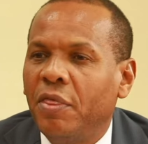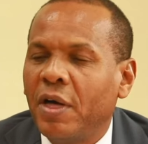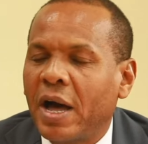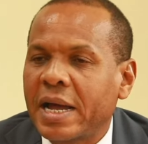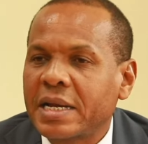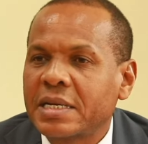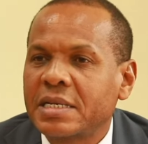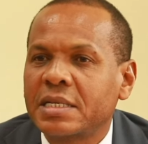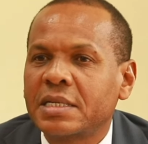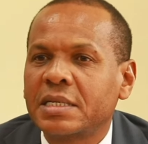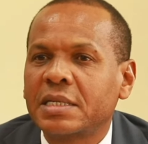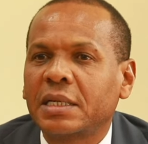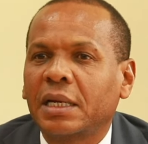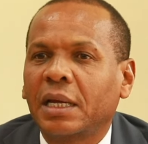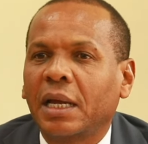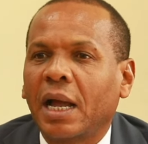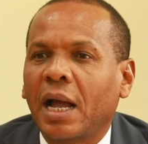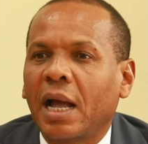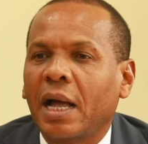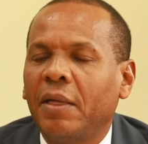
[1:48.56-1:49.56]
that
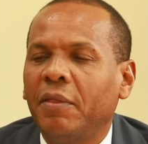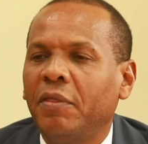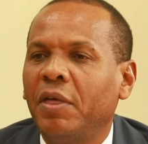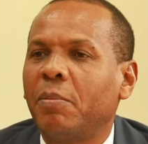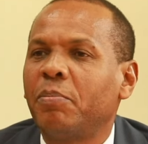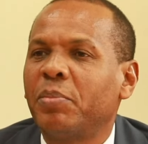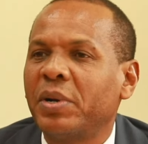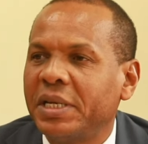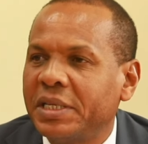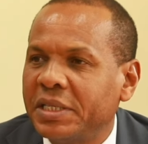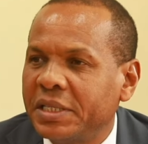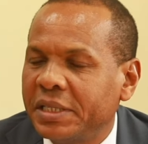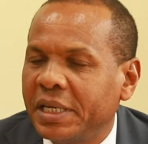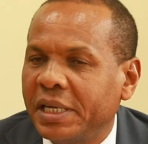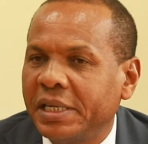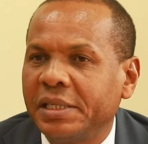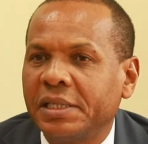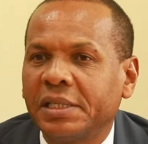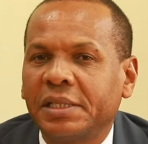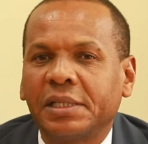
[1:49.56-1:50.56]
the
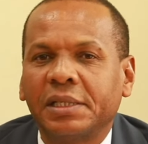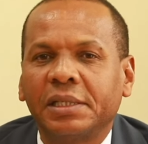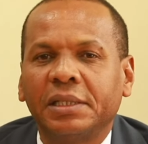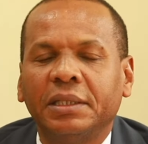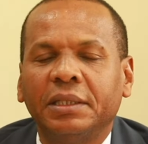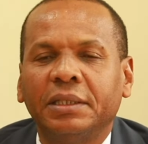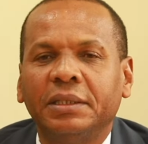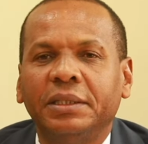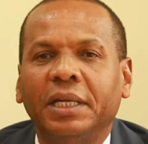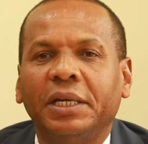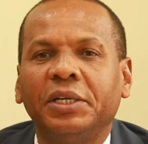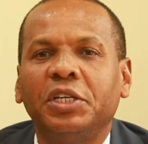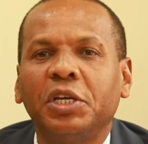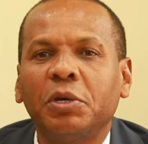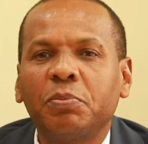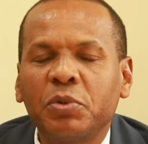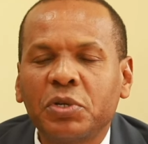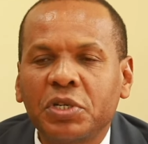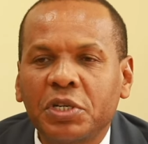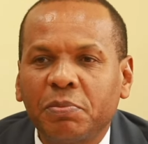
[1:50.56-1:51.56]
President, the
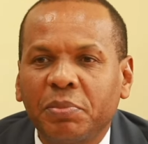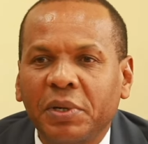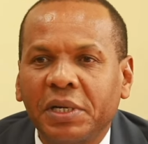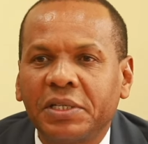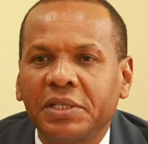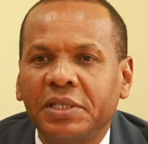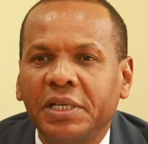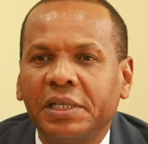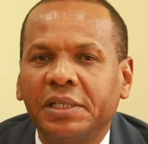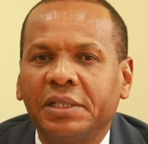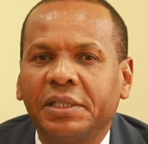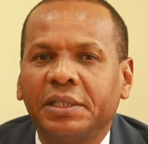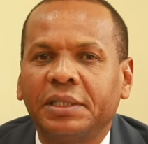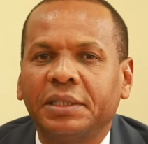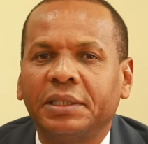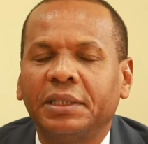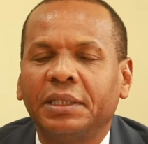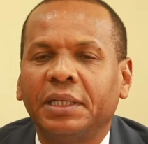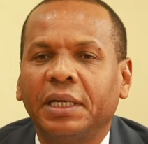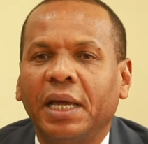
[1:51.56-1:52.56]
Deputy President,
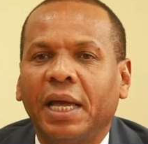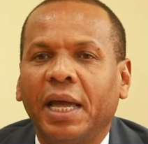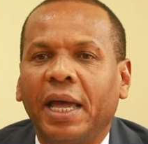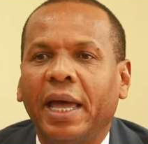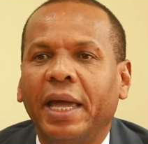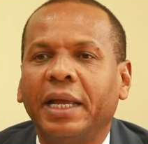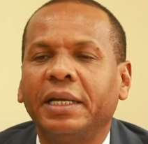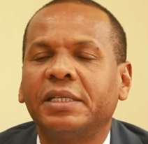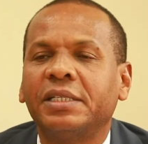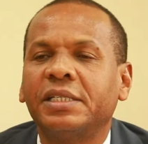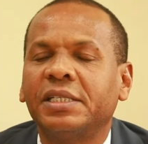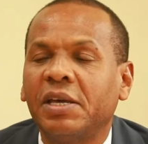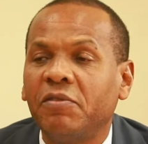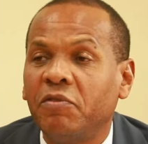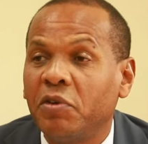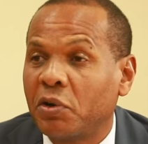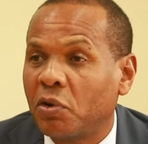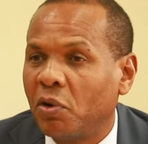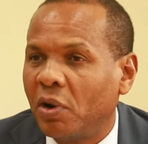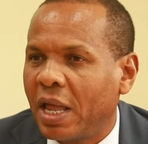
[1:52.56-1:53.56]
and
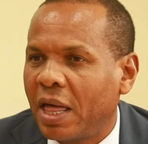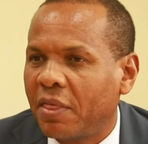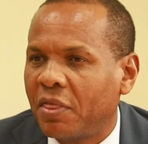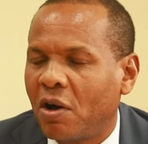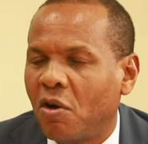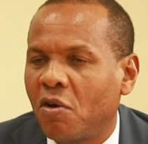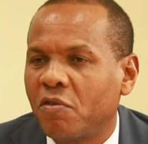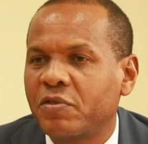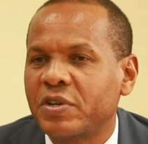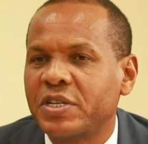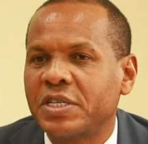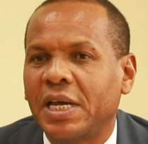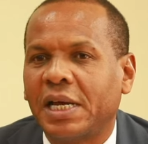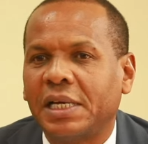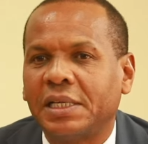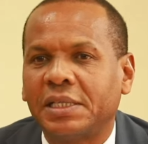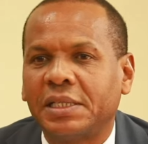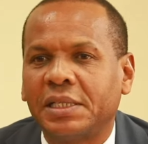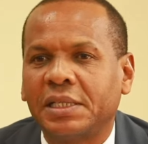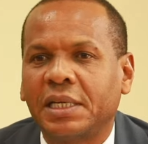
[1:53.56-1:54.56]
several other
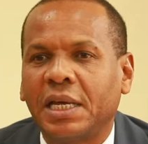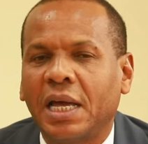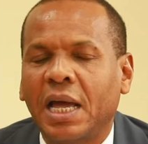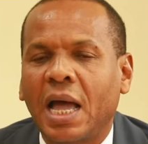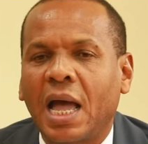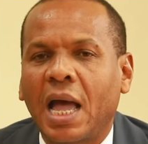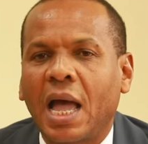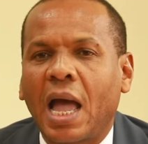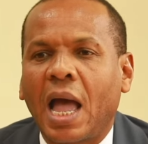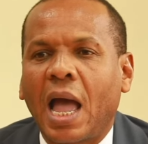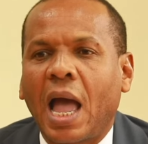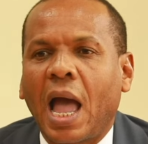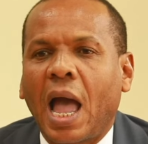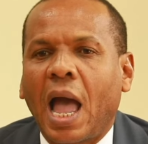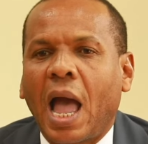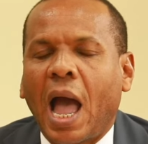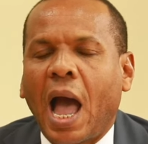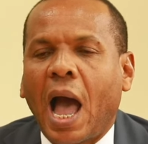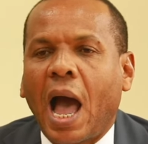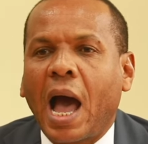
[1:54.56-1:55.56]
officers
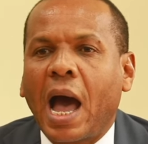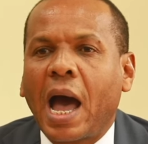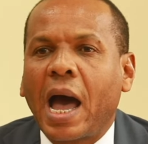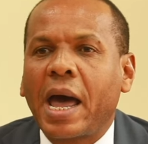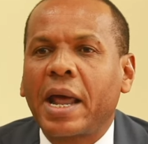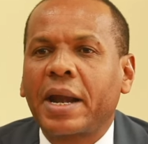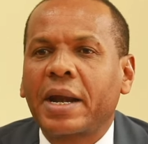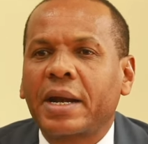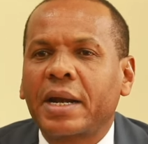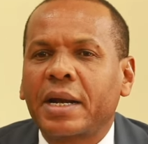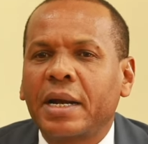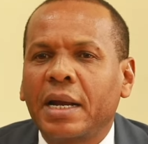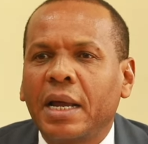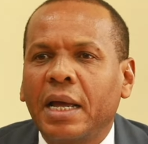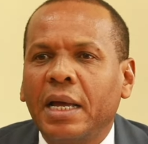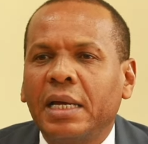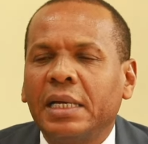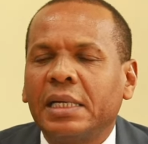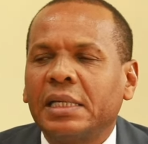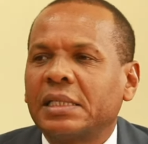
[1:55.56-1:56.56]
are
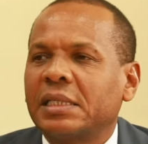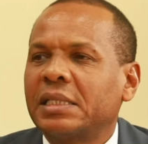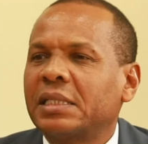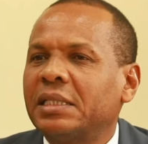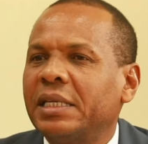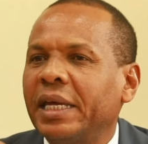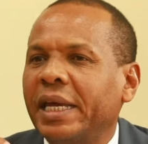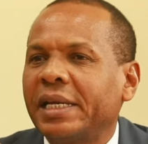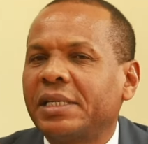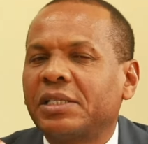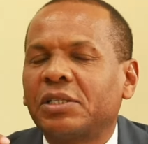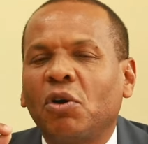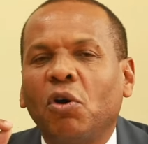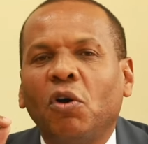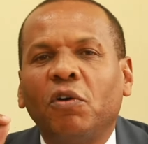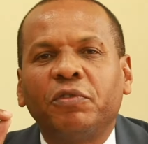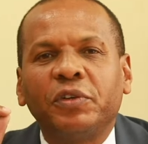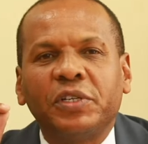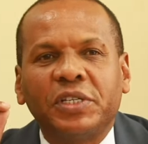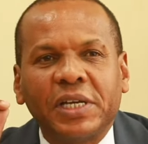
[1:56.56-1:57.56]
state
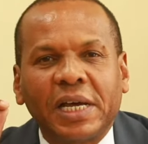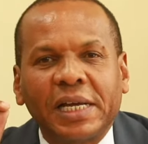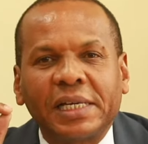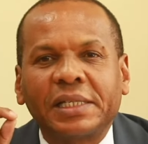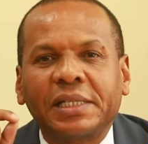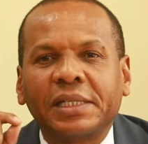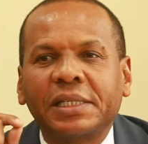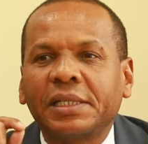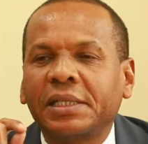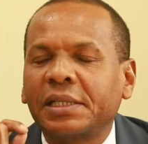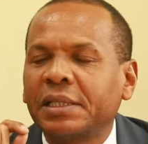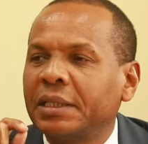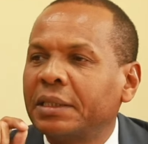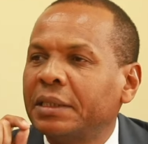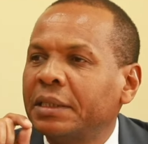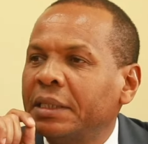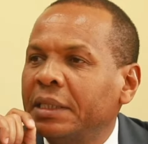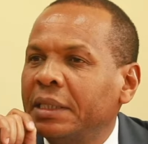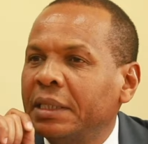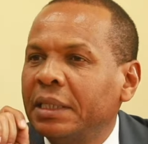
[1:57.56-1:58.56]
officers.
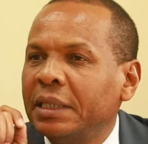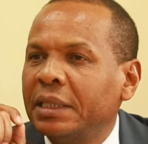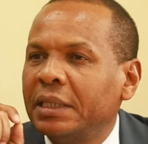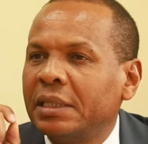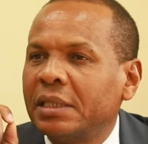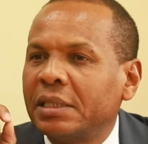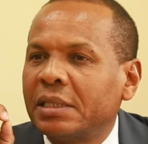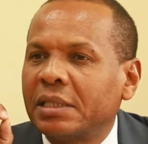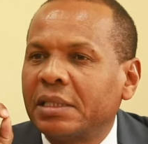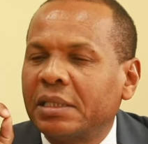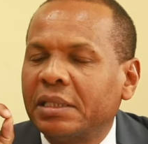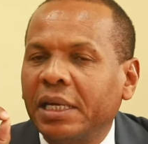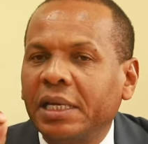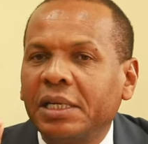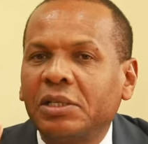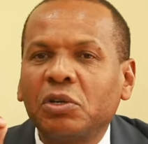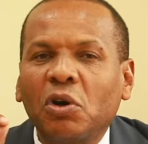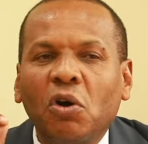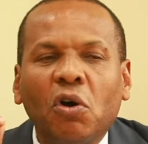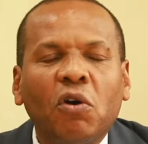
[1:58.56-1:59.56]
State